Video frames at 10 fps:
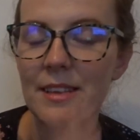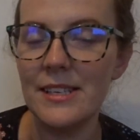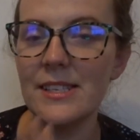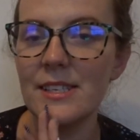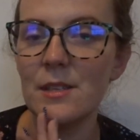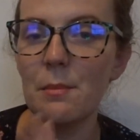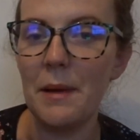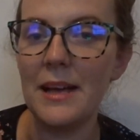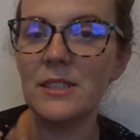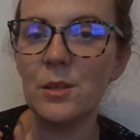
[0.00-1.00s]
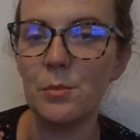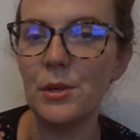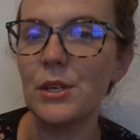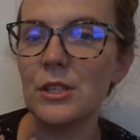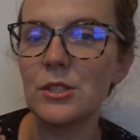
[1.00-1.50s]
this is the best
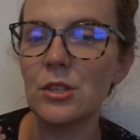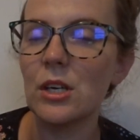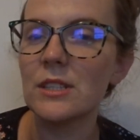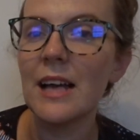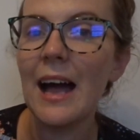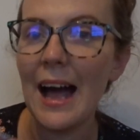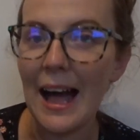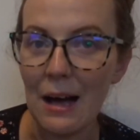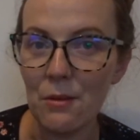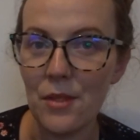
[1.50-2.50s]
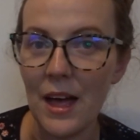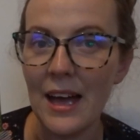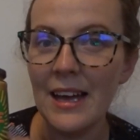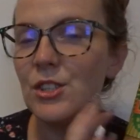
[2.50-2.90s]
burger sauce out there.